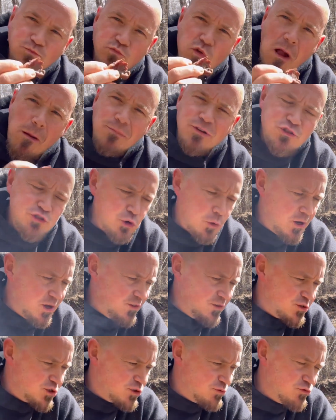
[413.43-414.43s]
I'm
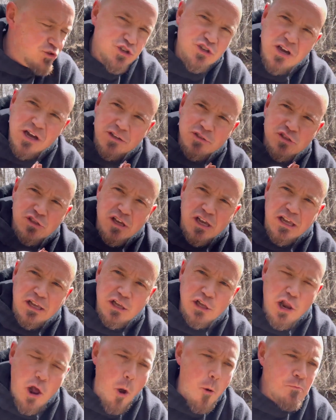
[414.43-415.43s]
enjoying this chuck steak.
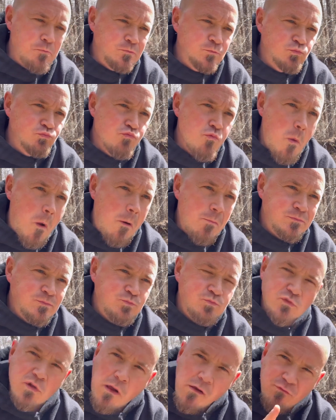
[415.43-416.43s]
You know,
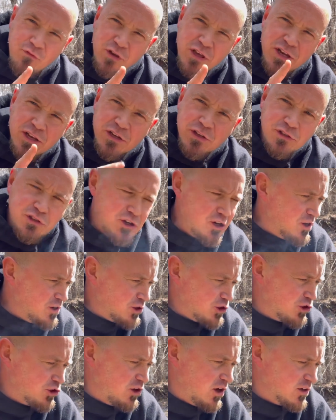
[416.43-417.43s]
if you get a good cut
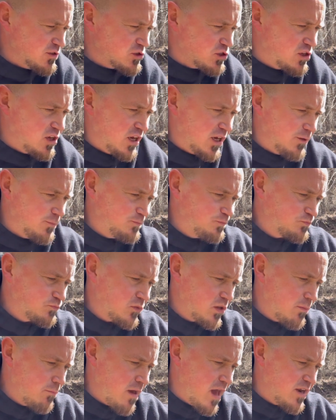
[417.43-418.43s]
of chuck steak,
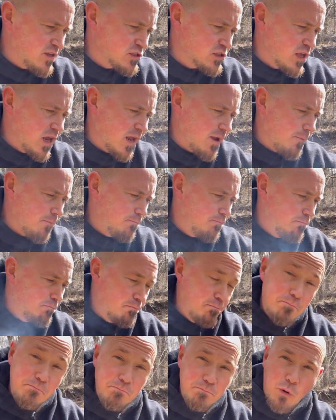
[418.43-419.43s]
man, it's like
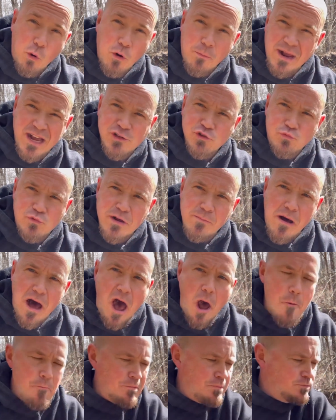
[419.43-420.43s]
poor man's
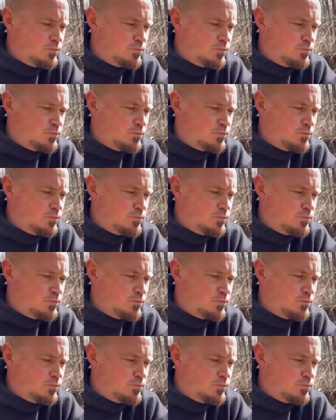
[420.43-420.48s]
ribeye.